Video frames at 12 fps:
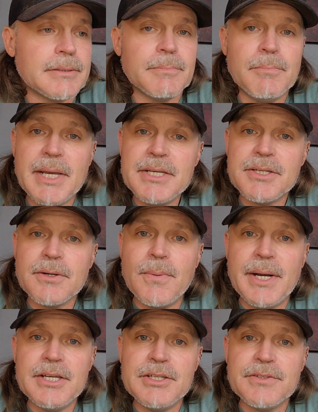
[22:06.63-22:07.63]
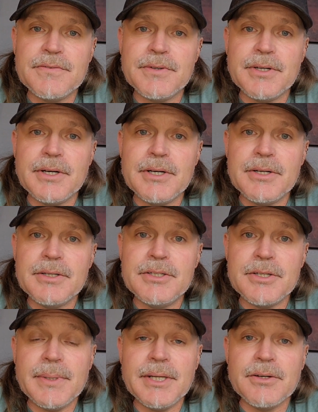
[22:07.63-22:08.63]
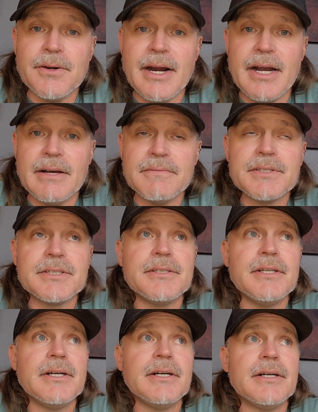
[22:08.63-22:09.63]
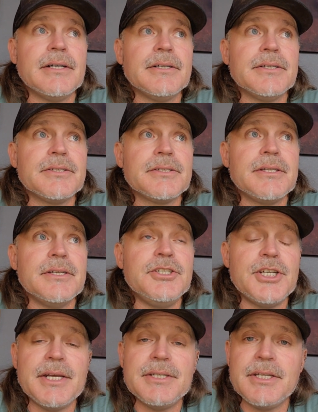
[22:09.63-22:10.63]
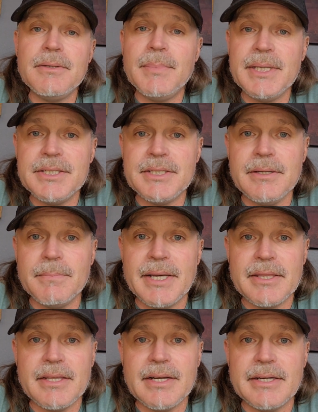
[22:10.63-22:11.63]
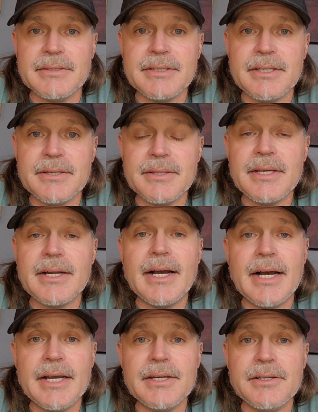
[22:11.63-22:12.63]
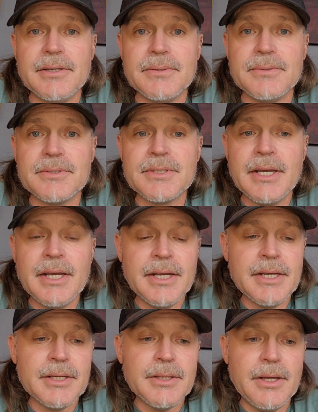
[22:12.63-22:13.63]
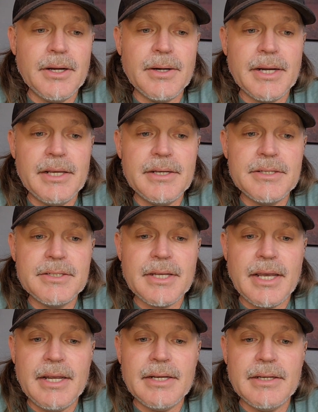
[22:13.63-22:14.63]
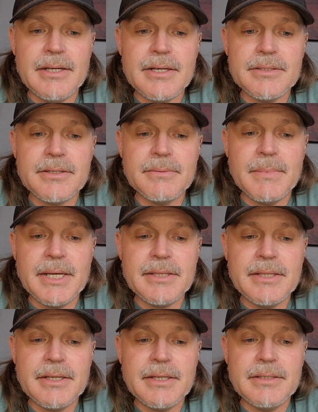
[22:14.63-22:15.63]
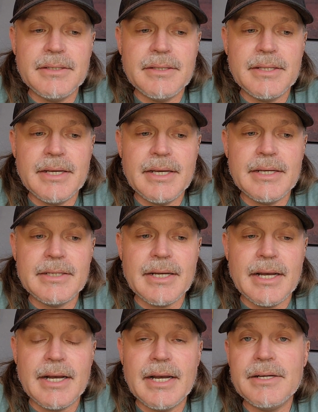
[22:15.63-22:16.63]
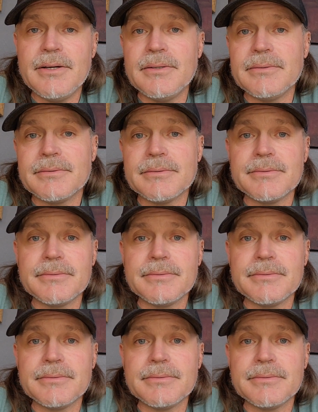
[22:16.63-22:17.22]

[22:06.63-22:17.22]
Basic ways for doing grafts. There's the JZBZ method out there that I use. There is another method that I'm